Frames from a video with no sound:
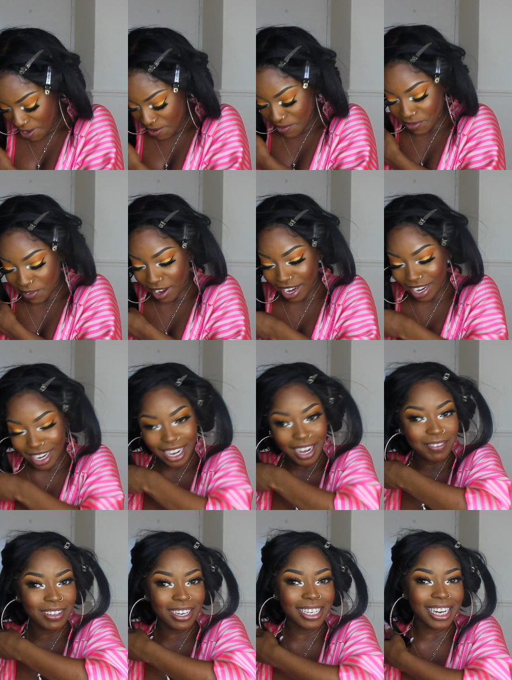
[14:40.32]
But
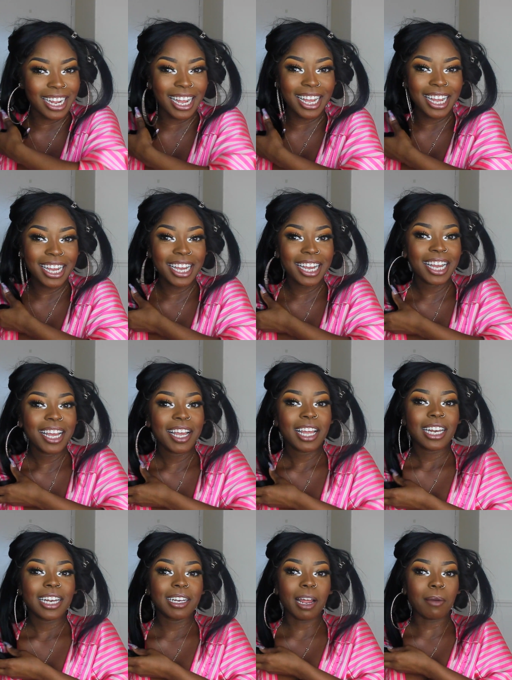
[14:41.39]
other than that,
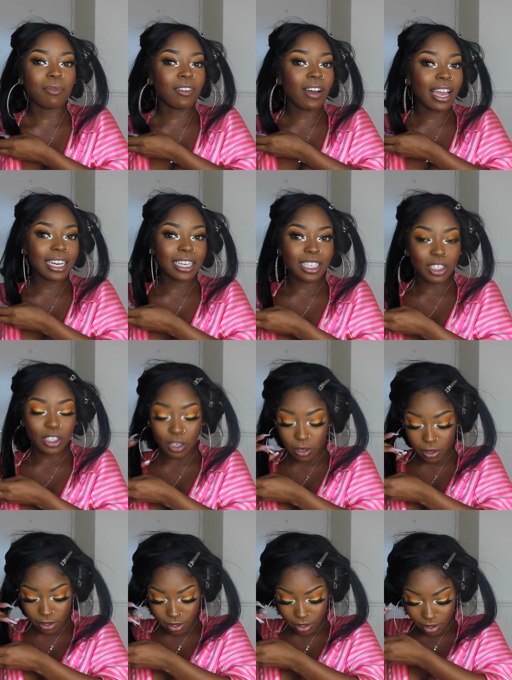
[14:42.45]
I'm fighting this, you
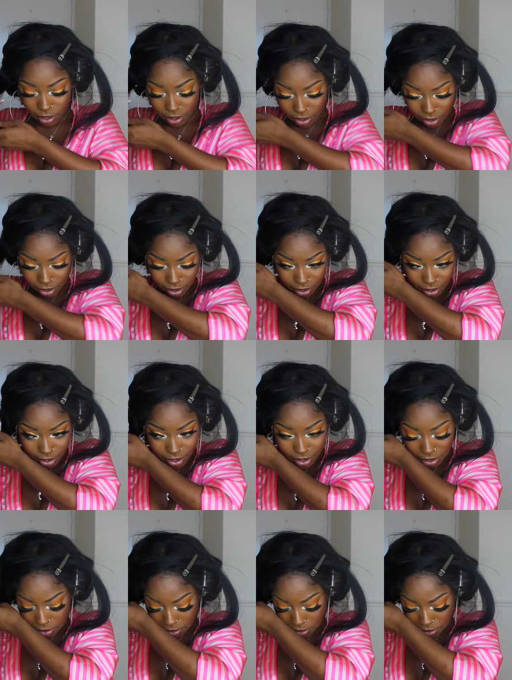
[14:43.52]
know. And you're top.